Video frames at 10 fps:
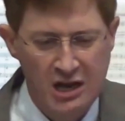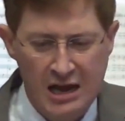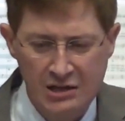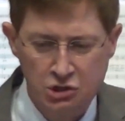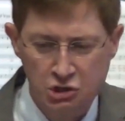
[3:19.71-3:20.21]

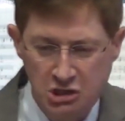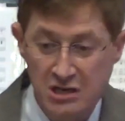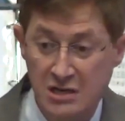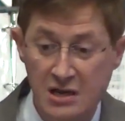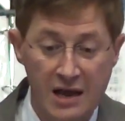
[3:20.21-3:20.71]
And
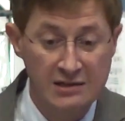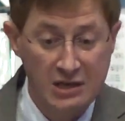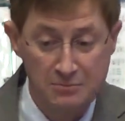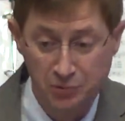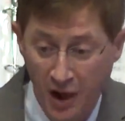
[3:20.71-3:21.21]
she, as
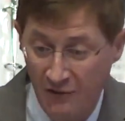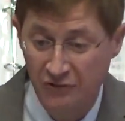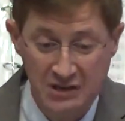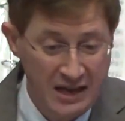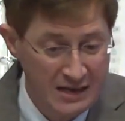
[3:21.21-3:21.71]
a
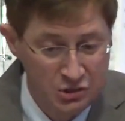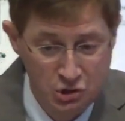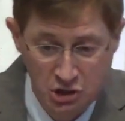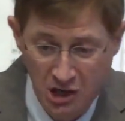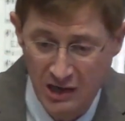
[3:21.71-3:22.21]
prophet and a
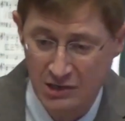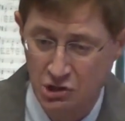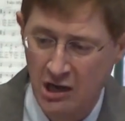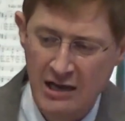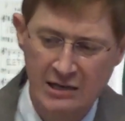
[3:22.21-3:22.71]
judge,
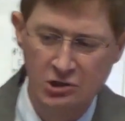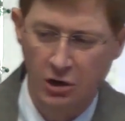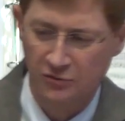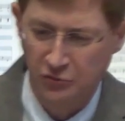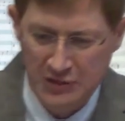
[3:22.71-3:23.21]
is
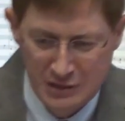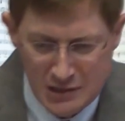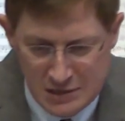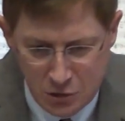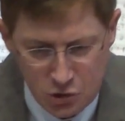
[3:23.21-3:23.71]
offering
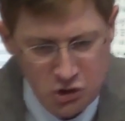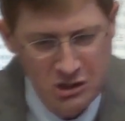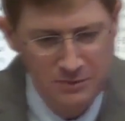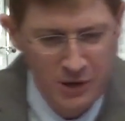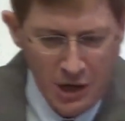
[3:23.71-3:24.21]

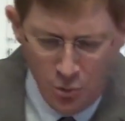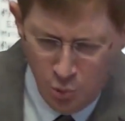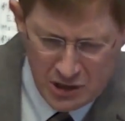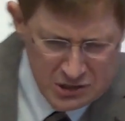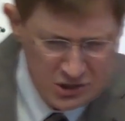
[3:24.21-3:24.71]
leadership,
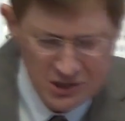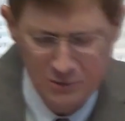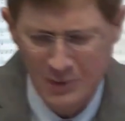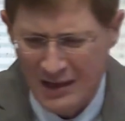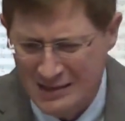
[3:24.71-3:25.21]

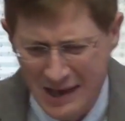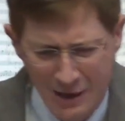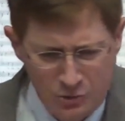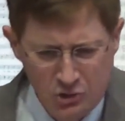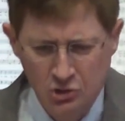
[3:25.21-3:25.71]
wisdom,
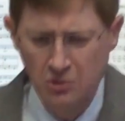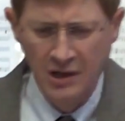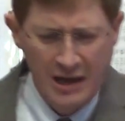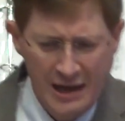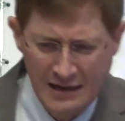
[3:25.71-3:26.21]
counsel,
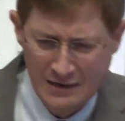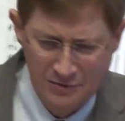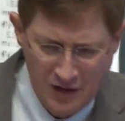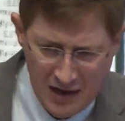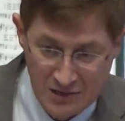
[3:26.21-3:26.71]
and
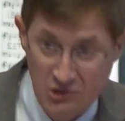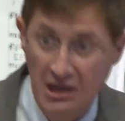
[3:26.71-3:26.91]
advice.